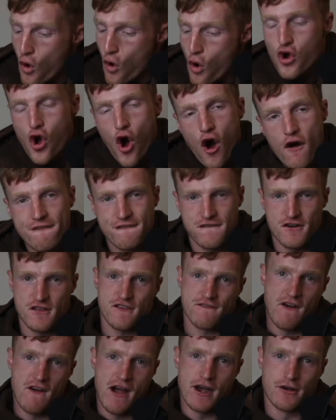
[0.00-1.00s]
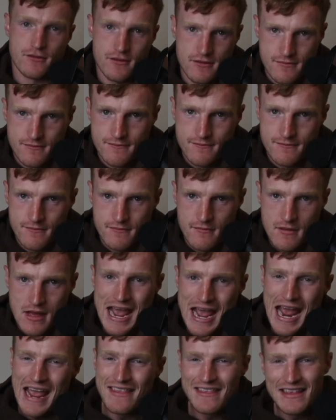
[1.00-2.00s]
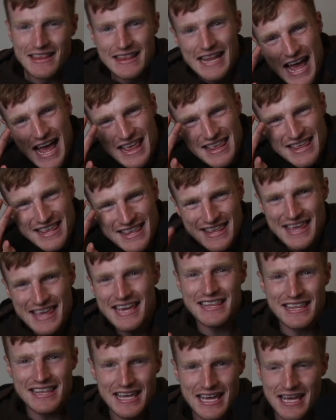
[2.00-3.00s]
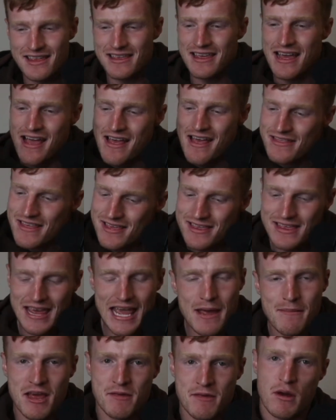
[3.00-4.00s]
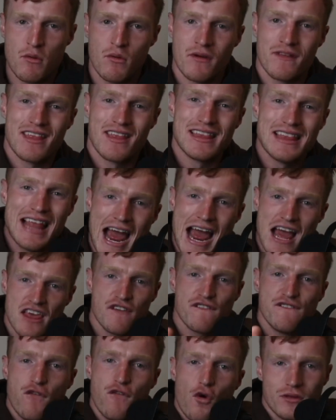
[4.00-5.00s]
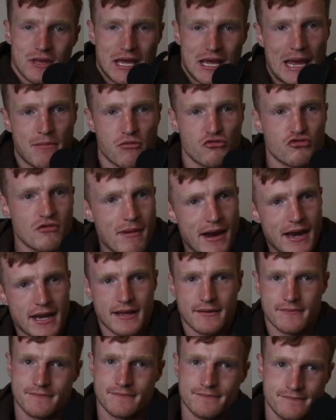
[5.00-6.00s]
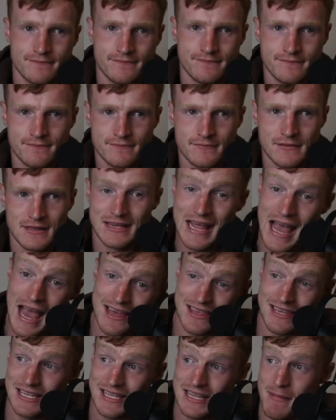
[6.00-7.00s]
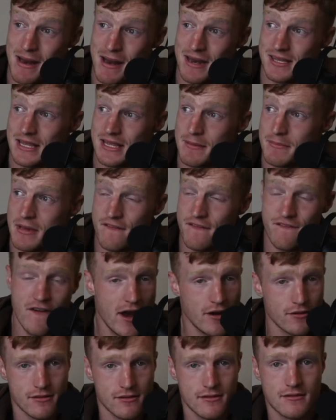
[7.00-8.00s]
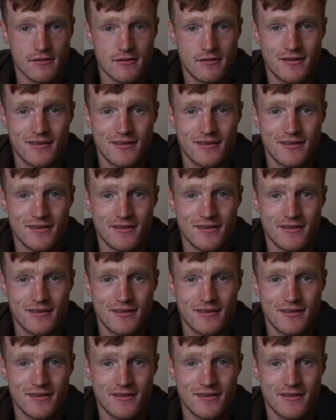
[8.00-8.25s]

conference finals. In the last 6 years, this team has been one of the last four teams remaining. Last year, they made it to the NBA Finals.